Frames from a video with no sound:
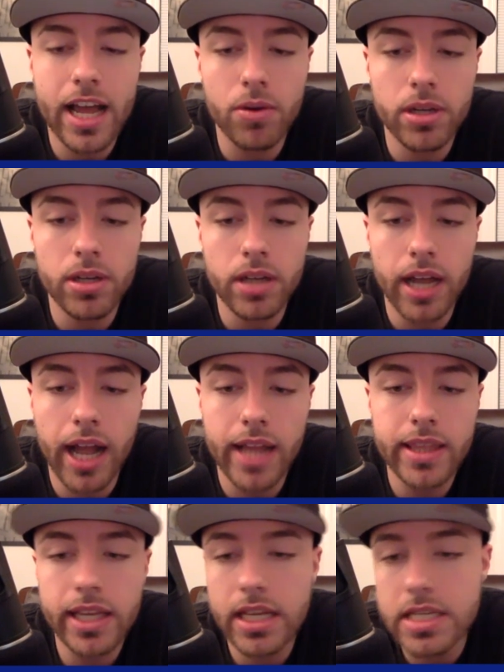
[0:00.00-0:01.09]
And I
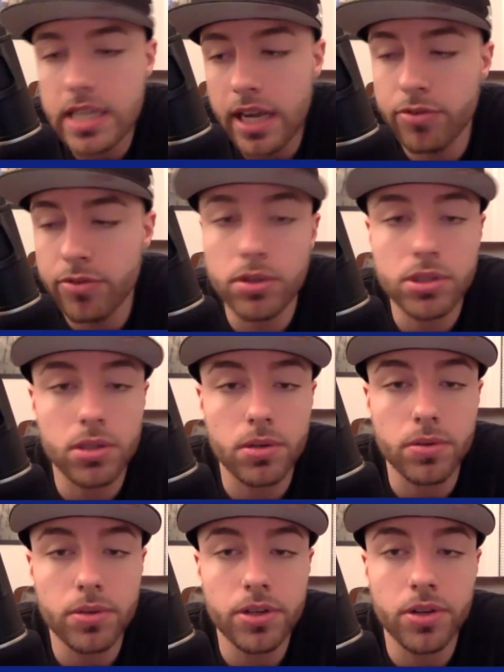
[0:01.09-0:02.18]
think it's time for a turn.
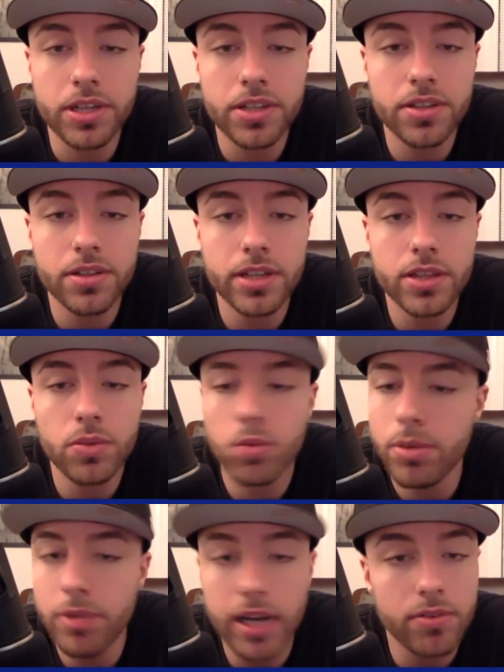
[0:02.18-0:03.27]
You know, let the
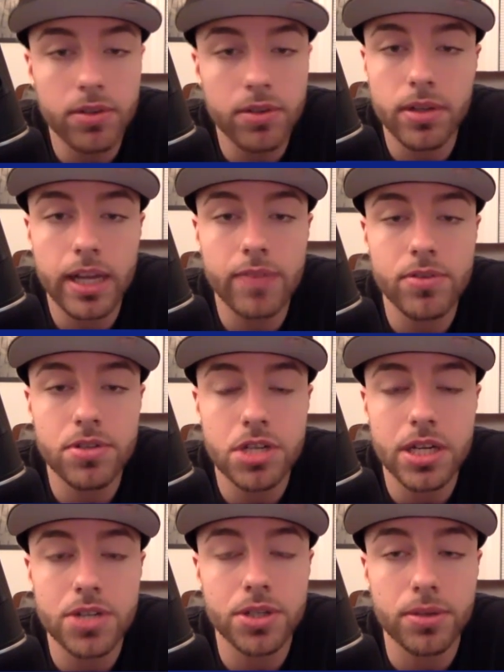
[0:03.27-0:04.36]
women have a
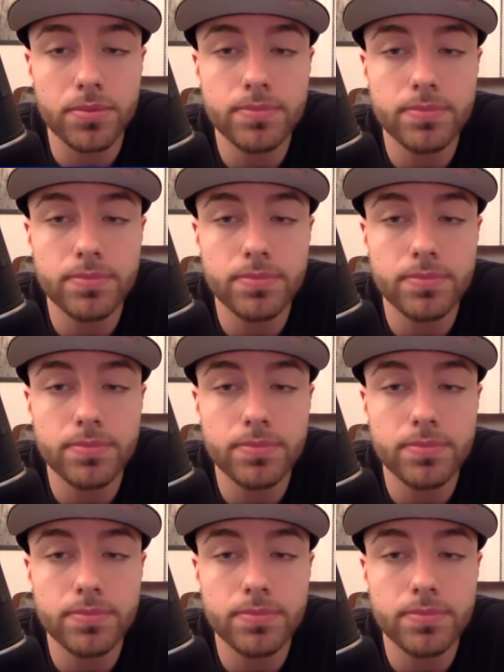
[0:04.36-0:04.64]
change here.